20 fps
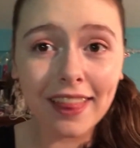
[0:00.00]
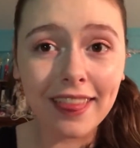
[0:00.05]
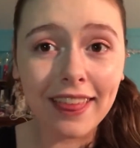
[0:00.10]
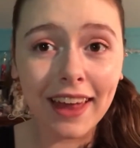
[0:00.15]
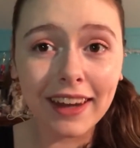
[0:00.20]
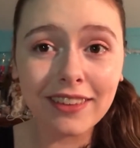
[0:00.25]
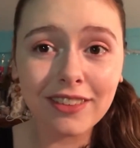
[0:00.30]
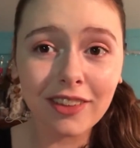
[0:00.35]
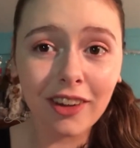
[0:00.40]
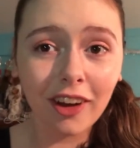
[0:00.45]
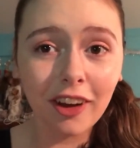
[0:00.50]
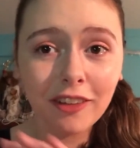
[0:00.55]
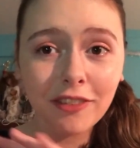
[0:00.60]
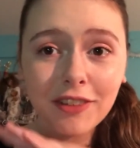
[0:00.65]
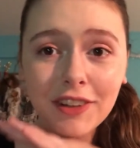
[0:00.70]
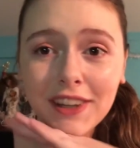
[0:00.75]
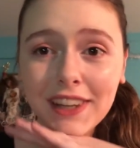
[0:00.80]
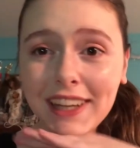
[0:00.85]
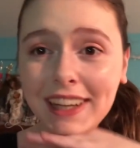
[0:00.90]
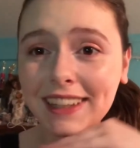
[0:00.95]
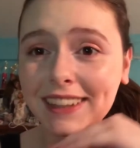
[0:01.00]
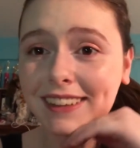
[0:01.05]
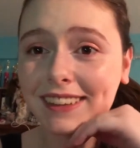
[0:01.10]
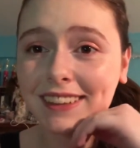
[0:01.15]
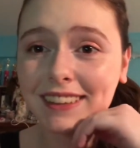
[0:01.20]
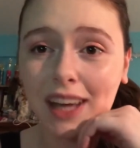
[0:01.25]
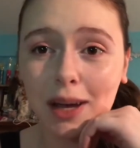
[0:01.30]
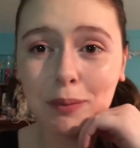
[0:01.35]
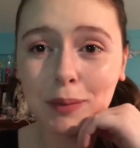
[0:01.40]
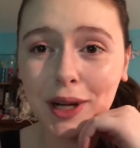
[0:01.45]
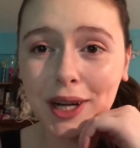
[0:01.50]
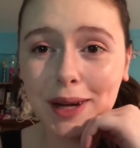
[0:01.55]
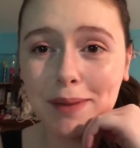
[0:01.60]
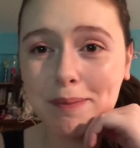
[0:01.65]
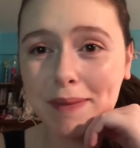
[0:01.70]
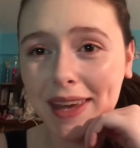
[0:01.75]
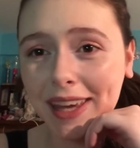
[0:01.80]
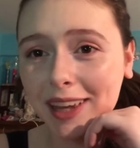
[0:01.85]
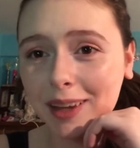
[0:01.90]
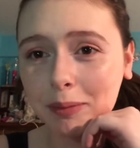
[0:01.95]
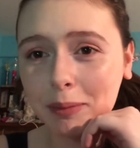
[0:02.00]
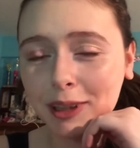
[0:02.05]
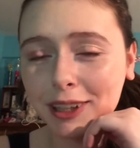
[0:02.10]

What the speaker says: that is all for the summer makeup